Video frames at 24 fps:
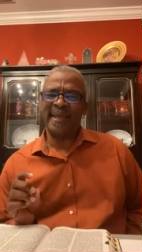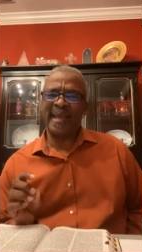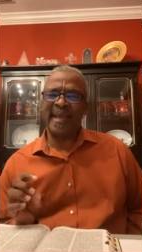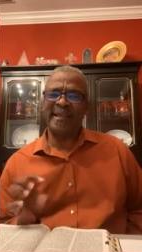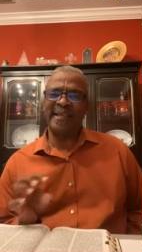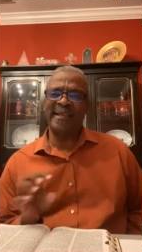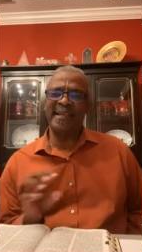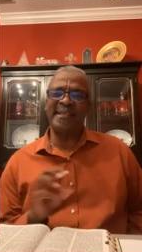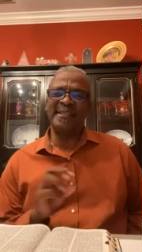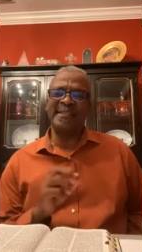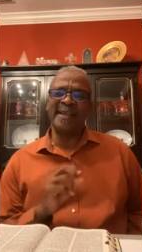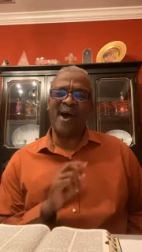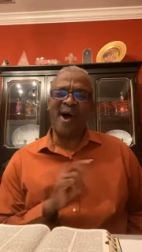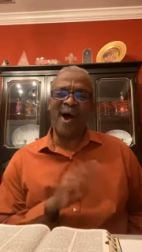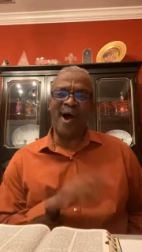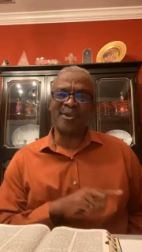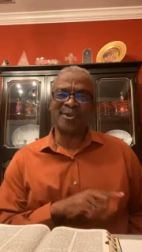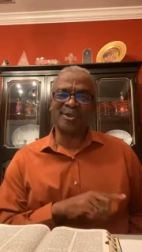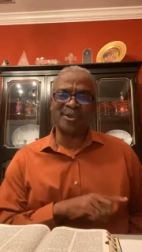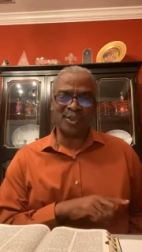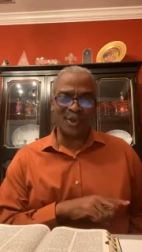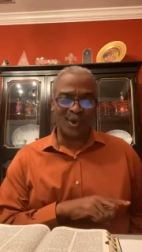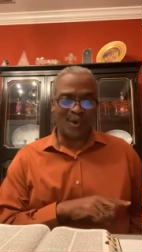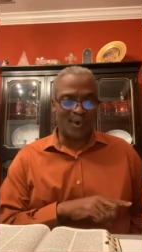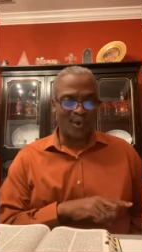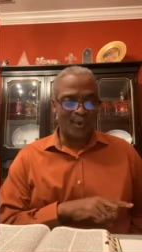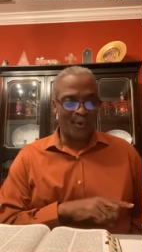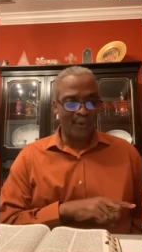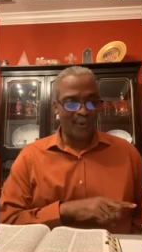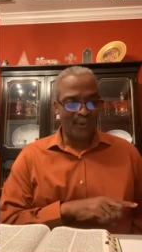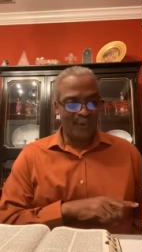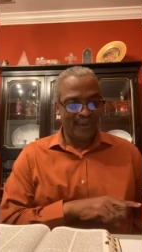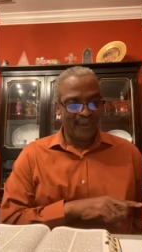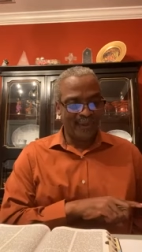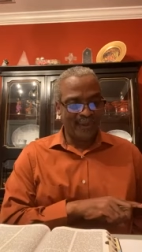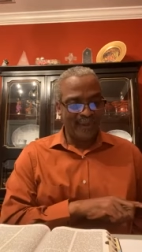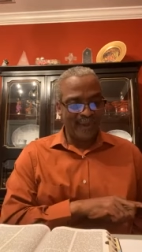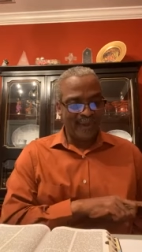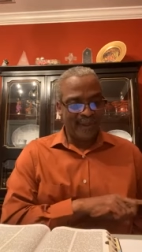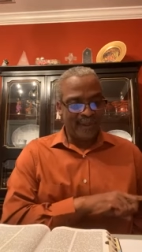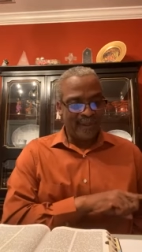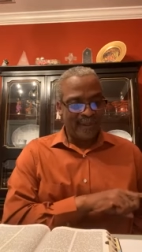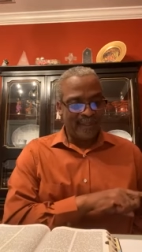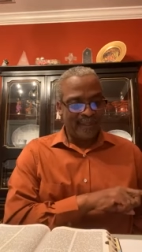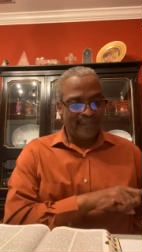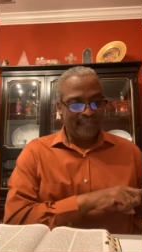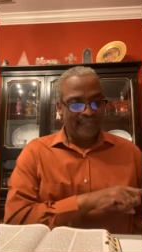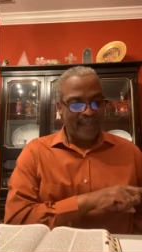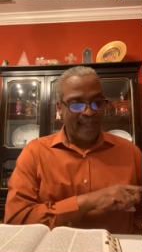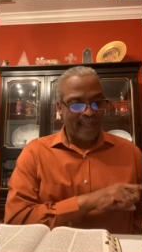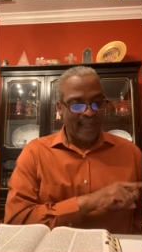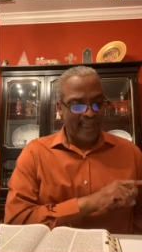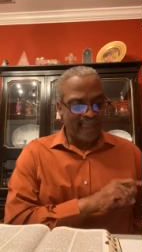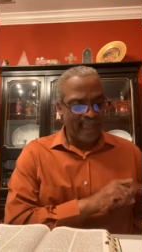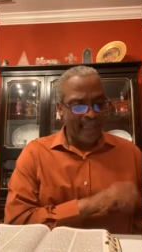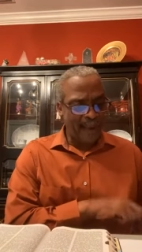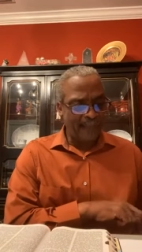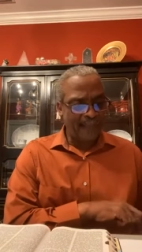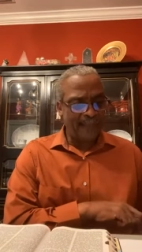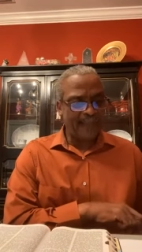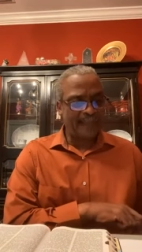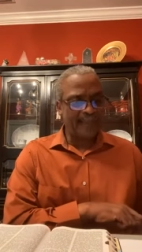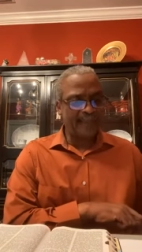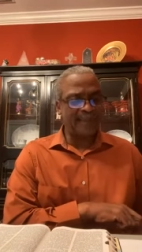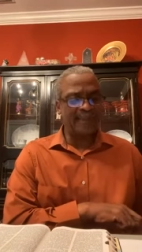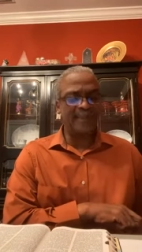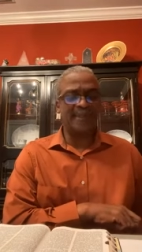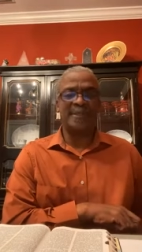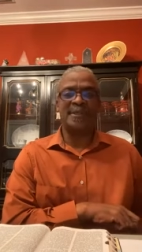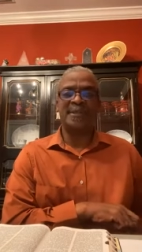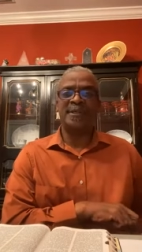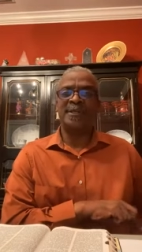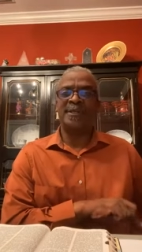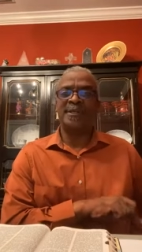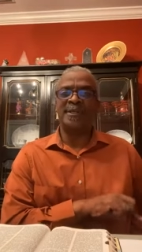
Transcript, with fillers: and he's also the helper